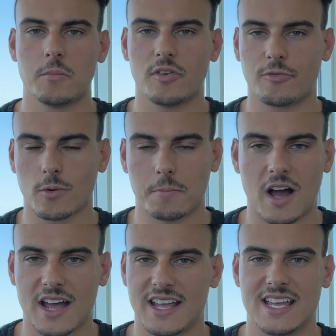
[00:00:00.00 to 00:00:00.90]
But for
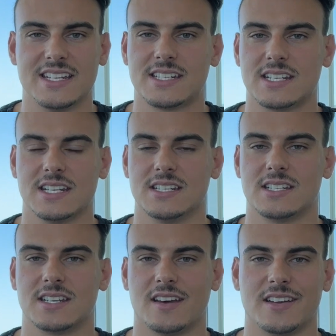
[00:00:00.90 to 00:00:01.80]
my
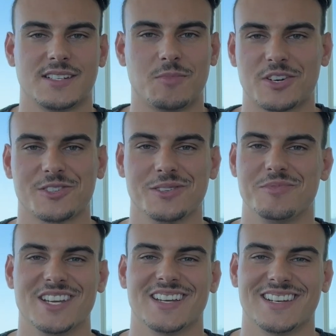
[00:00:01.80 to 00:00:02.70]
instance, especially
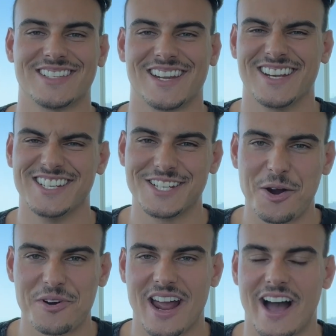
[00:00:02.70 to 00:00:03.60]
being in sunny
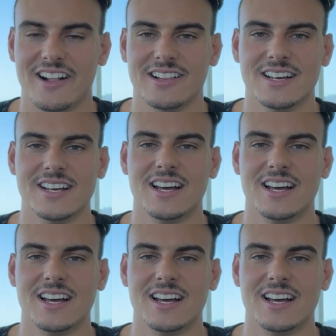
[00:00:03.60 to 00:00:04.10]
SoCal,